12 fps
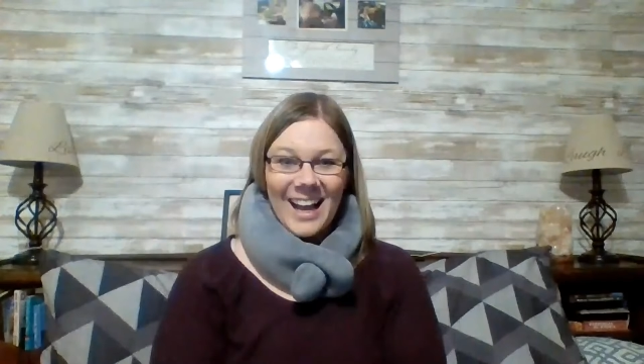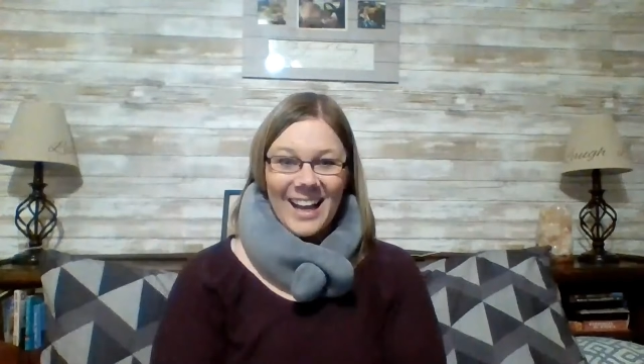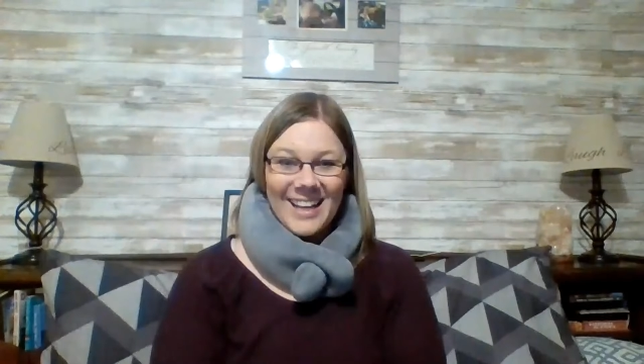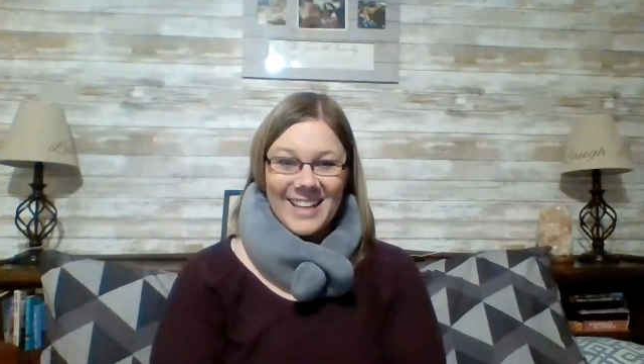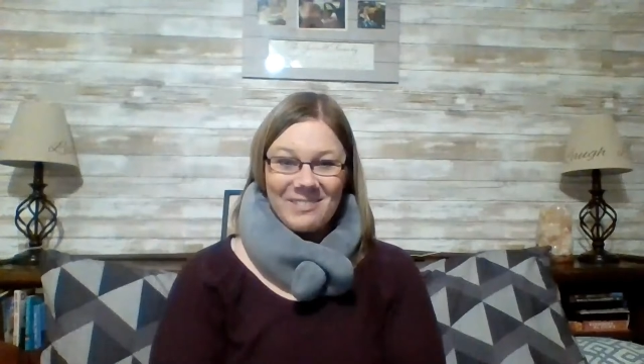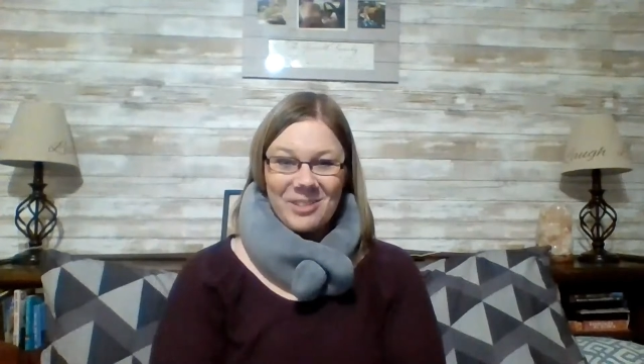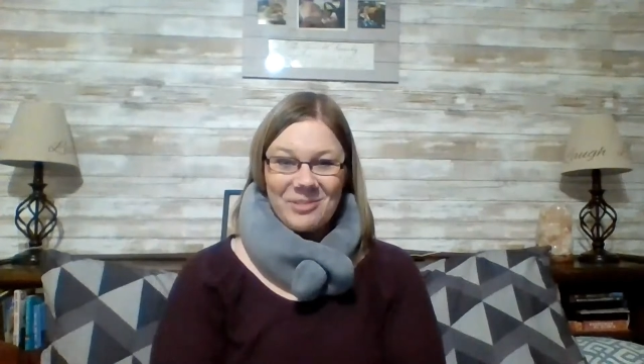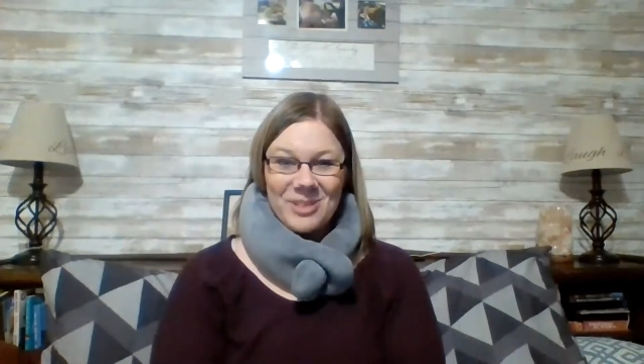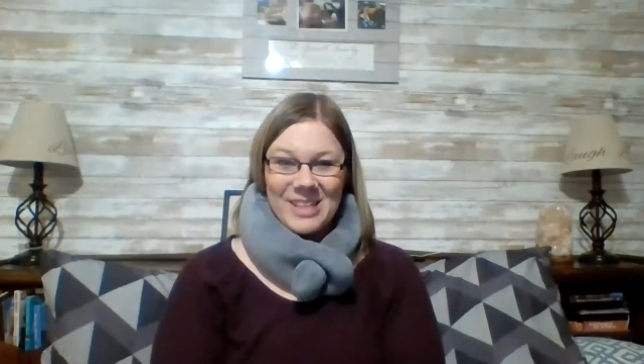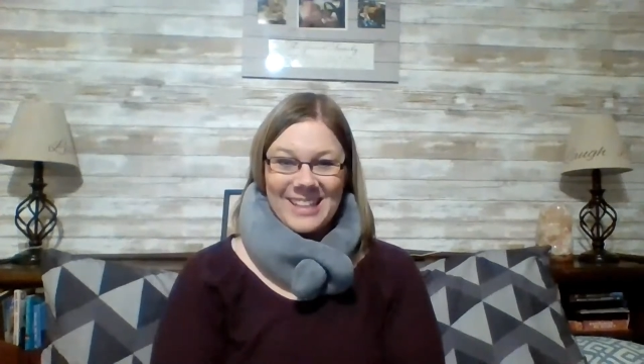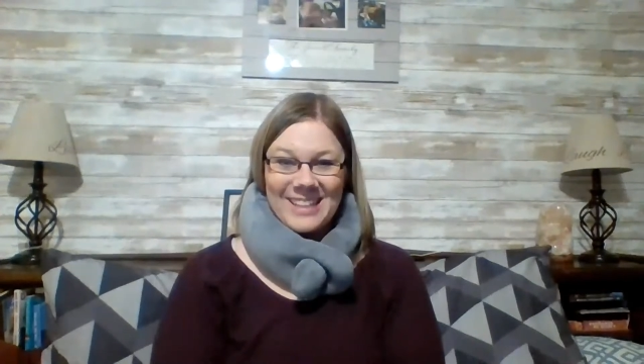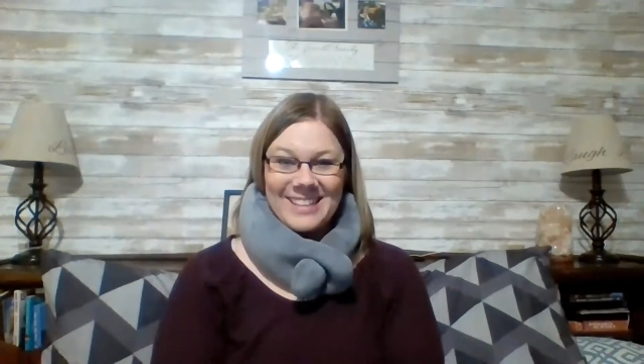Hi,
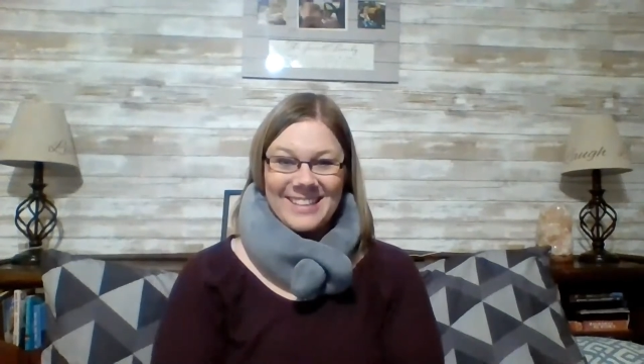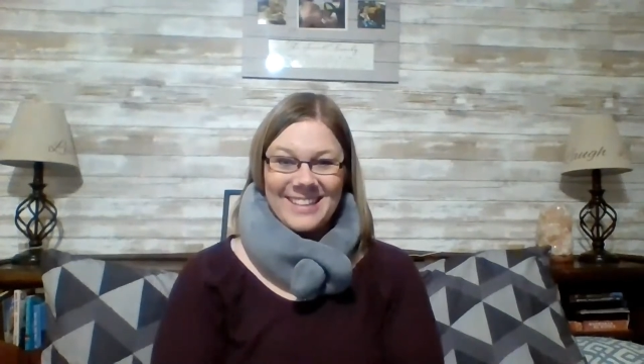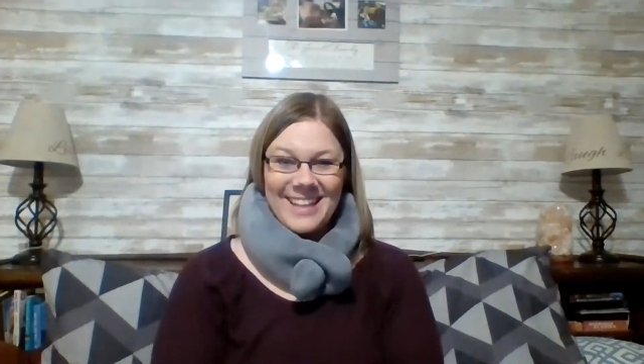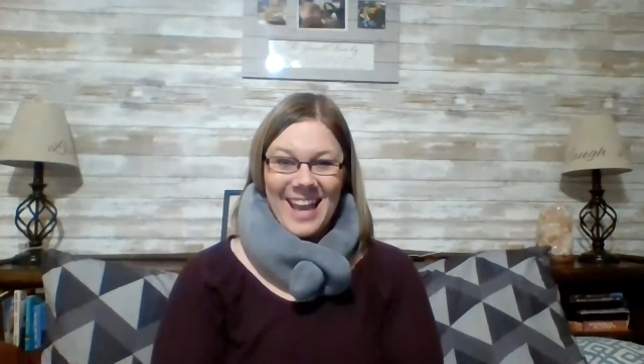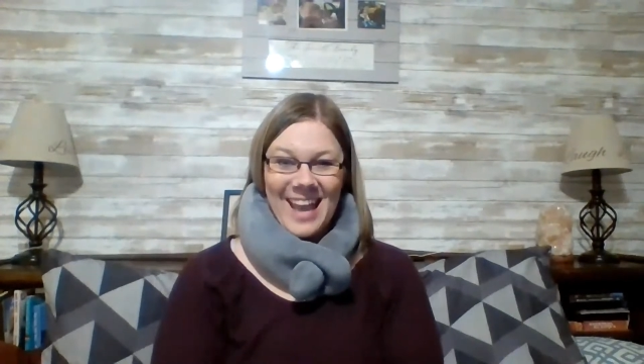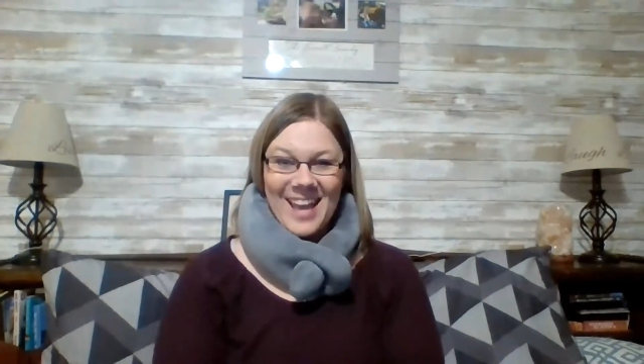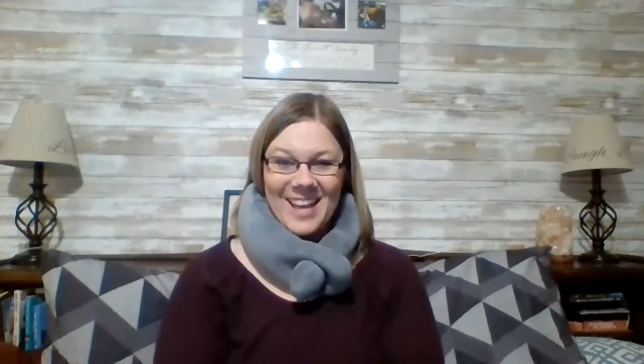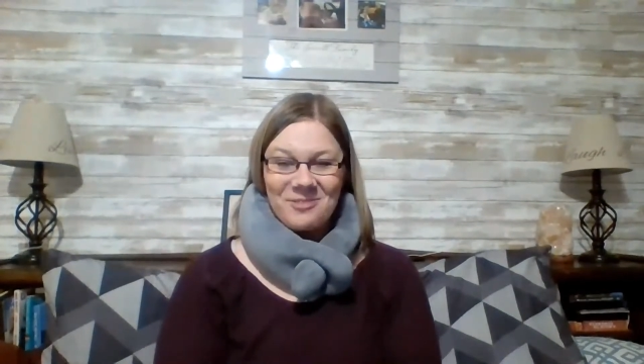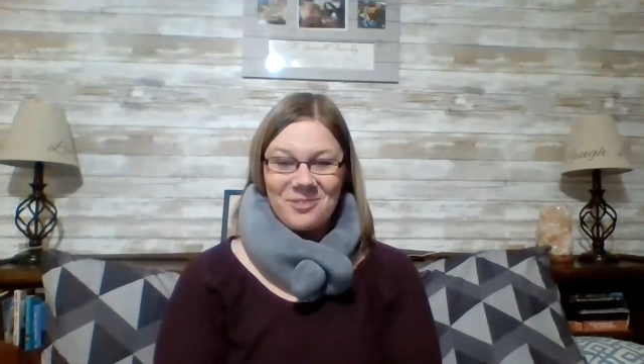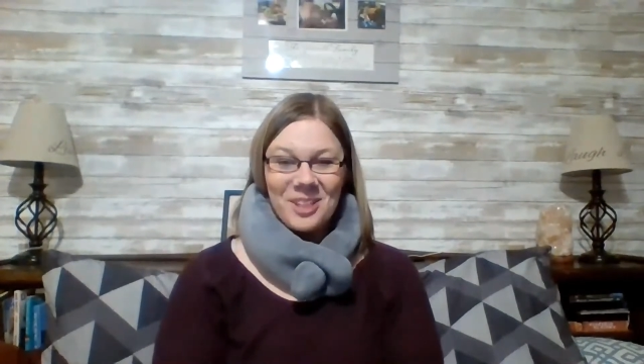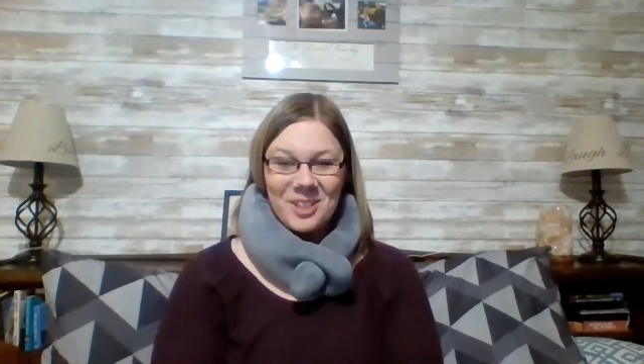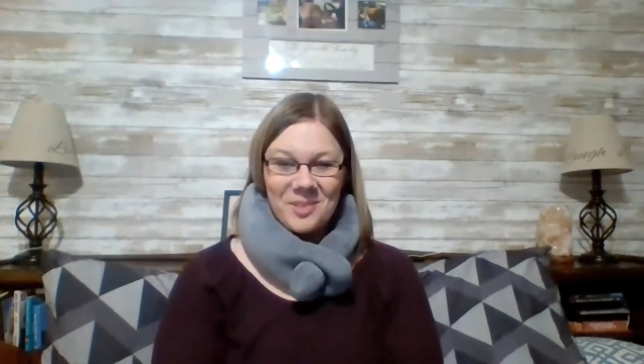everyone, and
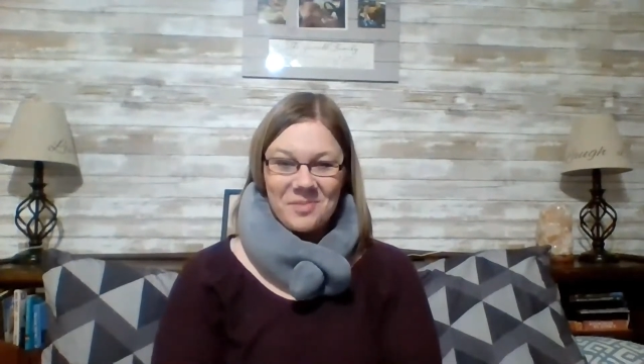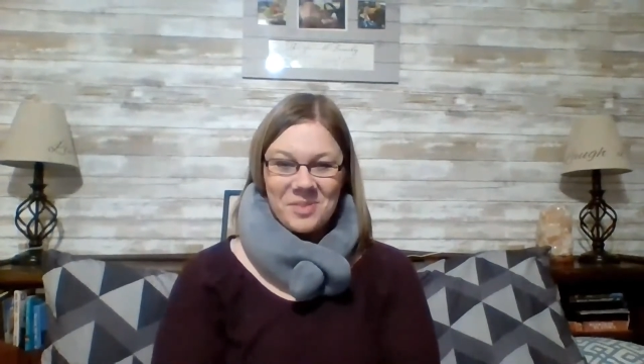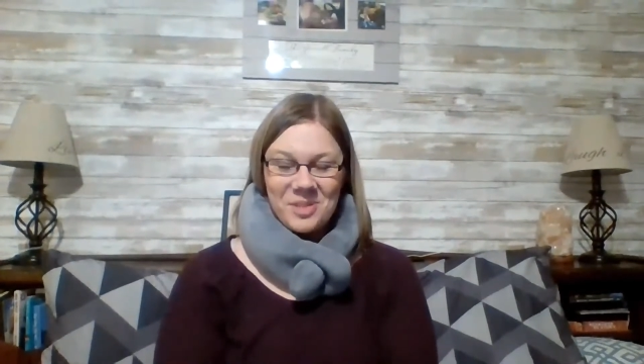welcome